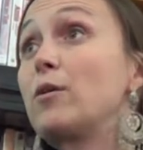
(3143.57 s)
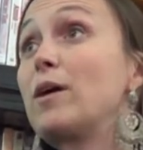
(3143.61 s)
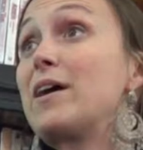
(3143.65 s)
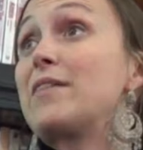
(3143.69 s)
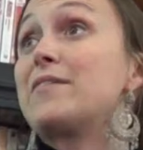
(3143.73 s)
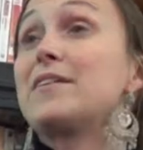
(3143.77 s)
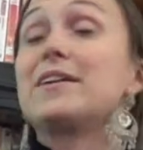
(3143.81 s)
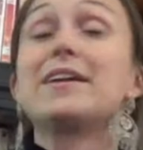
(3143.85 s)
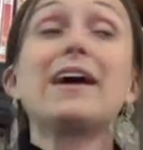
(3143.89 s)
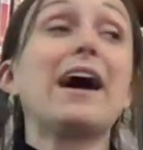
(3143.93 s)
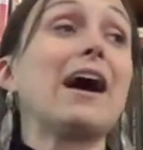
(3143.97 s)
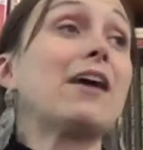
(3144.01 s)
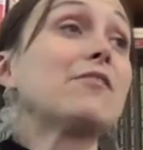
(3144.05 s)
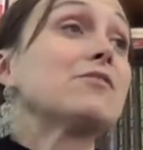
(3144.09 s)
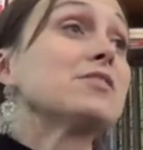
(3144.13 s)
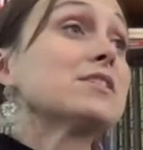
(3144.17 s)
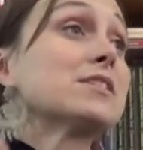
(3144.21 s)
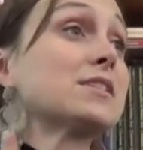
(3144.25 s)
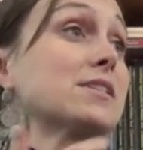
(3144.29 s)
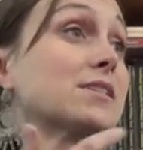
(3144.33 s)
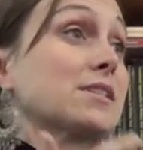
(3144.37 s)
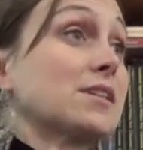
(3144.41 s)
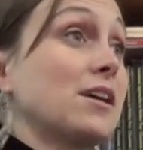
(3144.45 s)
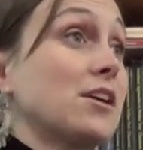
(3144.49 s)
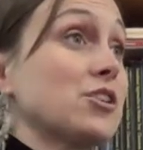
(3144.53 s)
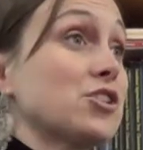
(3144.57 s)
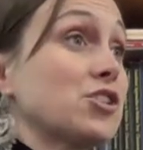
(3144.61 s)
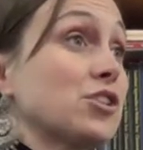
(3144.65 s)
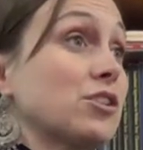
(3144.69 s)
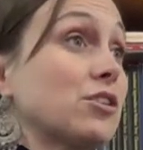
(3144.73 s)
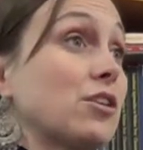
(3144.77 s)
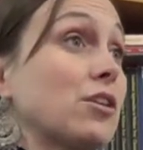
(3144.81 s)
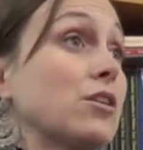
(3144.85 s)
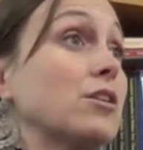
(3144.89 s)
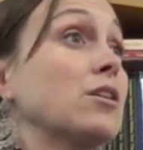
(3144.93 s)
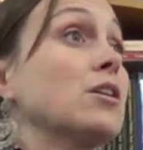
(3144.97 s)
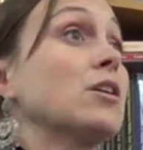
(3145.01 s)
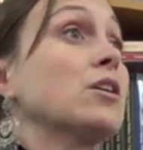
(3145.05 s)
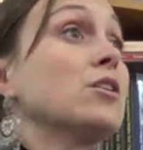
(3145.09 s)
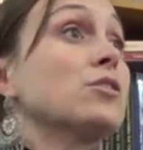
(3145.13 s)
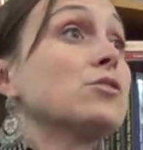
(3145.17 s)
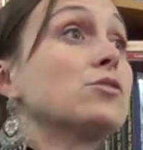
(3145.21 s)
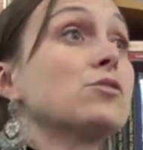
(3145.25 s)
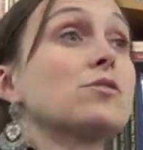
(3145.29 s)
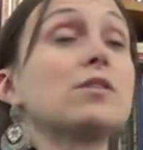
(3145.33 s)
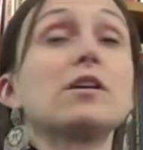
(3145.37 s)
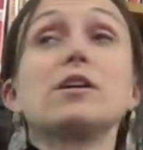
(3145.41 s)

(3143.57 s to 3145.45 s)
and then have a discussion on do